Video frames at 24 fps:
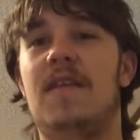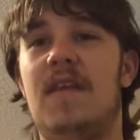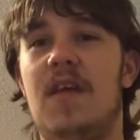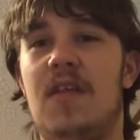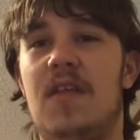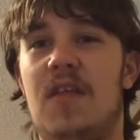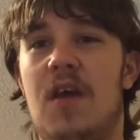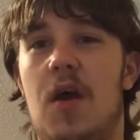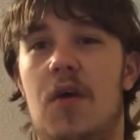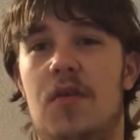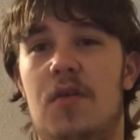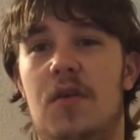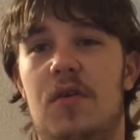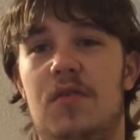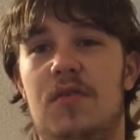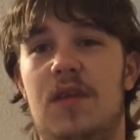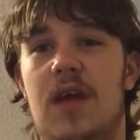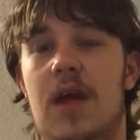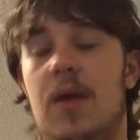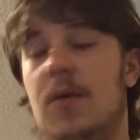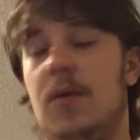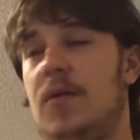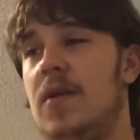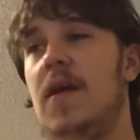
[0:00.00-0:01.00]
in this house all
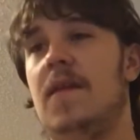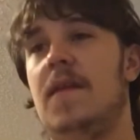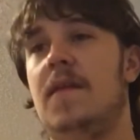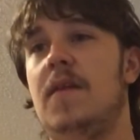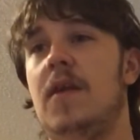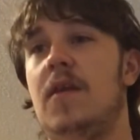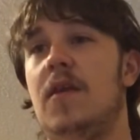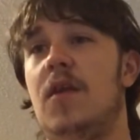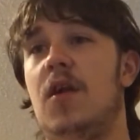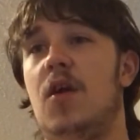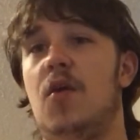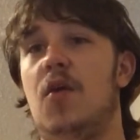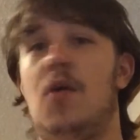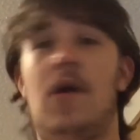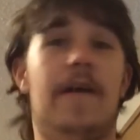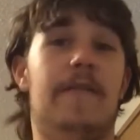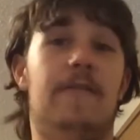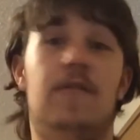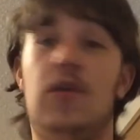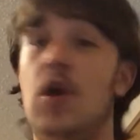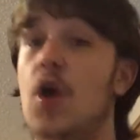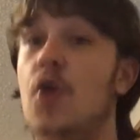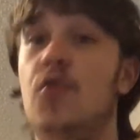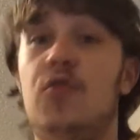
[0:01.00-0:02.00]
day with nothing to do. I
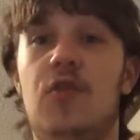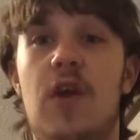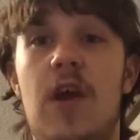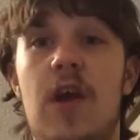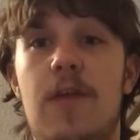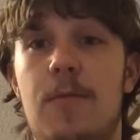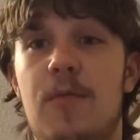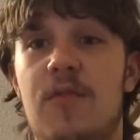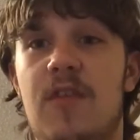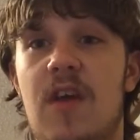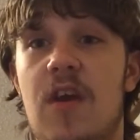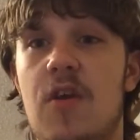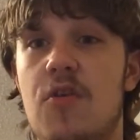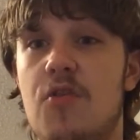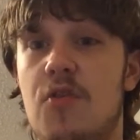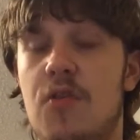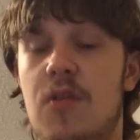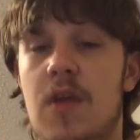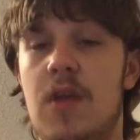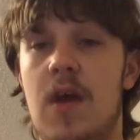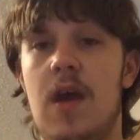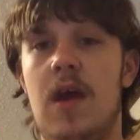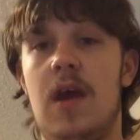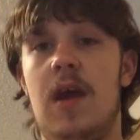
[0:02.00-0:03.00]
have no
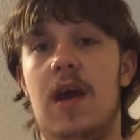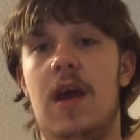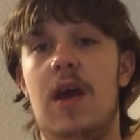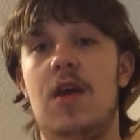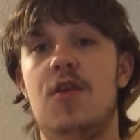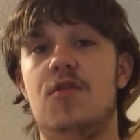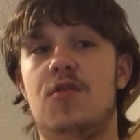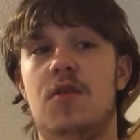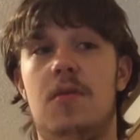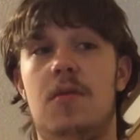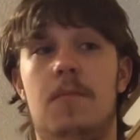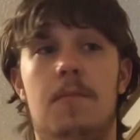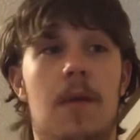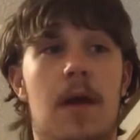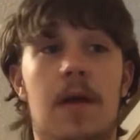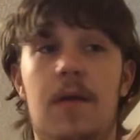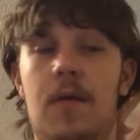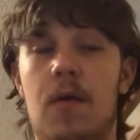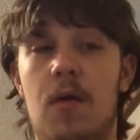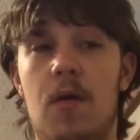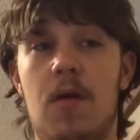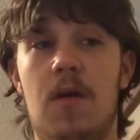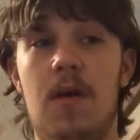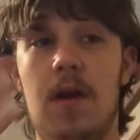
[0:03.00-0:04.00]
transportation. Asian, my
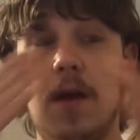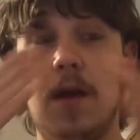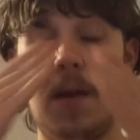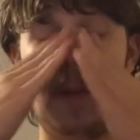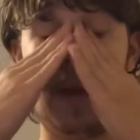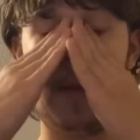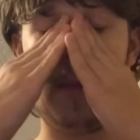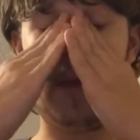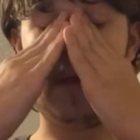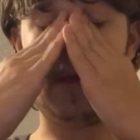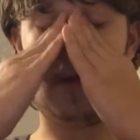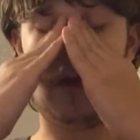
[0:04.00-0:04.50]
girl, me and my